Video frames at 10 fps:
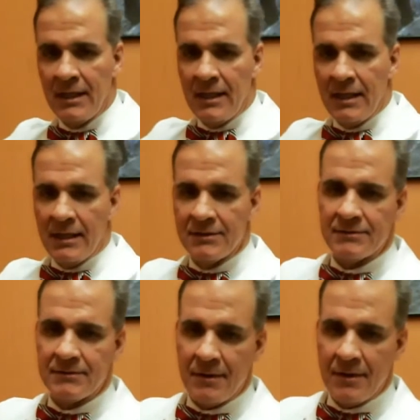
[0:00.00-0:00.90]

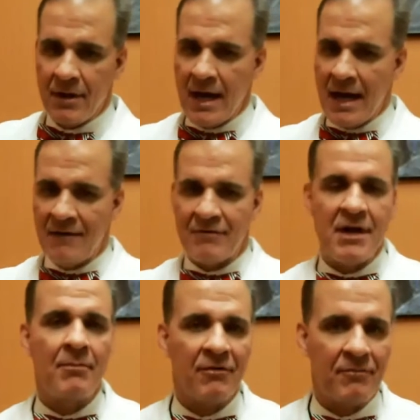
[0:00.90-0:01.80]
because I have a
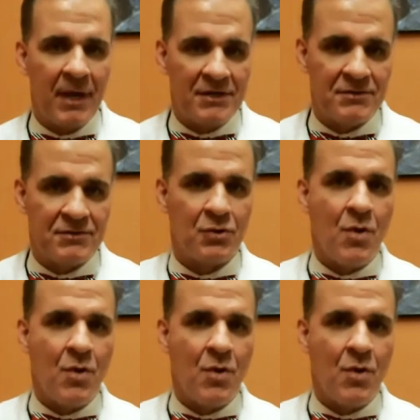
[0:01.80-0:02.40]
number of patients